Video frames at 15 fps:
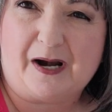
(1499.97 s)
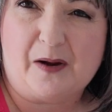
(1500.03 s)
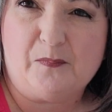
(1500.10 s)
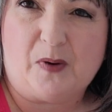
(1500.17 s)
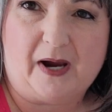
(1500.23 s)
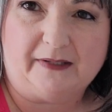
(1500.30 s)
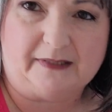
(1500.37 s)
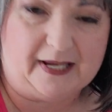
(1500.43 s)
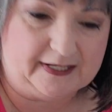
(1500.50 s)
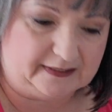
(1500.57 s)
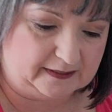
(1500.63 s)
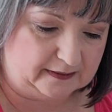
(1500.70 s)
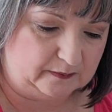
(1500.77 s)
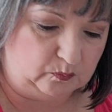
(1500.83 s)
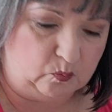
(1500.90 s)
and I buy like
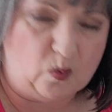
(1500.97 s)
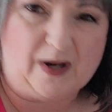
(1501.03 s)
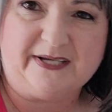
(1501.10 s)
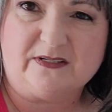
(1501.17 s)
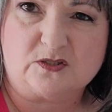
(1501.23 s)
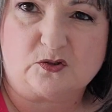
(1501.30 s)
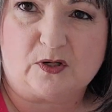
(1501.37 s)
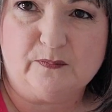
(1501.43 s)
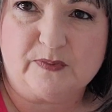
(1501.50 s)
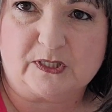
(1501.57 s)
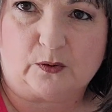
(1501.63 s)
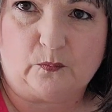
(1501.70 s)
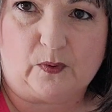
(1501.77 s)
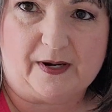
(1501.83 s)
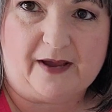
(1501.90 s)
the white strips
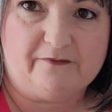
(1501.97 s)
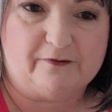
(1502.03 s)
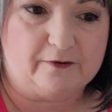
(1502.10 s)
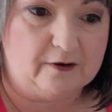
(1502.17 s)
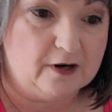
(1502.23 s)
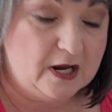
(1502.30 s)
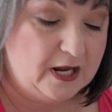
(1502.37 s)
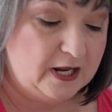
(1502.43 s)
or whatever.